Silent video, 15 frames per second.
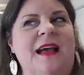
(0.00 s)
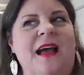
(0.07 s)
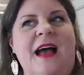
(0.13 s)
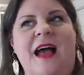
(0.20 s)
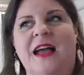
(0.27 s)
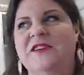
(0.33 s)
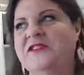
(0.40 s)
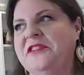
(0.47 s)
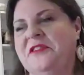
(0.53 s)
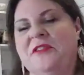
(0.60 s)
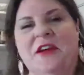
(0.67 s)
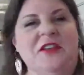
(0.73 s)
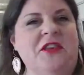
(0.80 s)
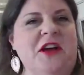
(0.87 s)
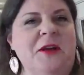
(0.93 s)
I just never
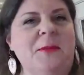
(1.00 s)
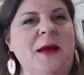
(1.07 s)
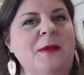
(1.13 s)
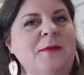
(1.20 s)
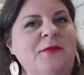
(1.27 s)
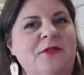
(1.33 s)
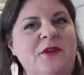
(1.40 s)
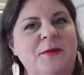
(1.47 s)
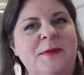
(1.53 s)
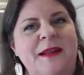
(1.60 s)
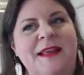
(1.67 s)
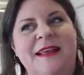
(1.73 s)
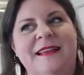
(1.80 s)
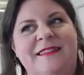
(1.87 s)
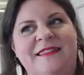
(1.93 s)
had thought about it before, but
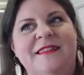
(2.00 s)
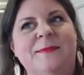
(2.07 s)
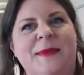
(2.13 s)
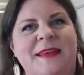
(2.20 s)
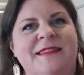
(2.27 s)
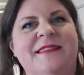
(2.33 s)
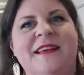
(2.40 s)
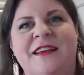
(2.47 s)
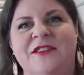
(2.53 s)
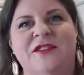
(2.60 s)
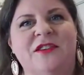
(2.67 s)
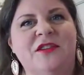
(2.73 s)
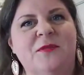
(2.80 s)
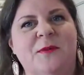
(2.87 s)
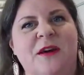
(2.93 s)
it's to me, it's like a
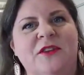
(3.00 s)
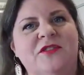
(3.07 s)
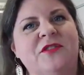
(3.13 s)
toothbrush,